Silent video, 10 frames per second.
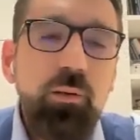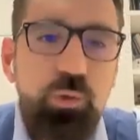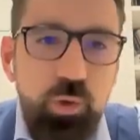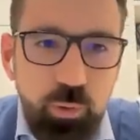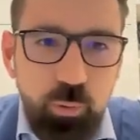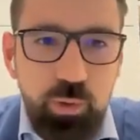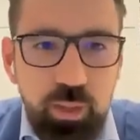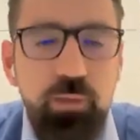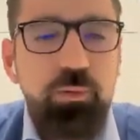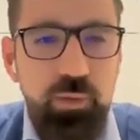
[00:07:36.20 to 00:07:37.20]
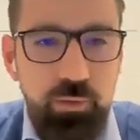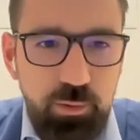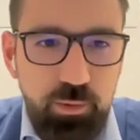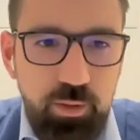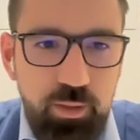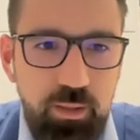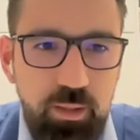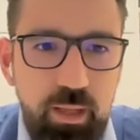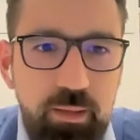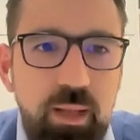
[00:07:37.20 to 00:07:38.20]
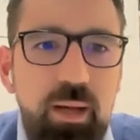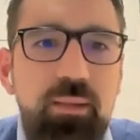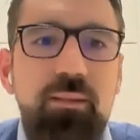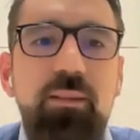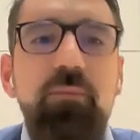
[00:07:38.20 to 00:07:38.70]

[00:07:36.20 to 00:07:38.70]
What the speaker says: grow into the role, not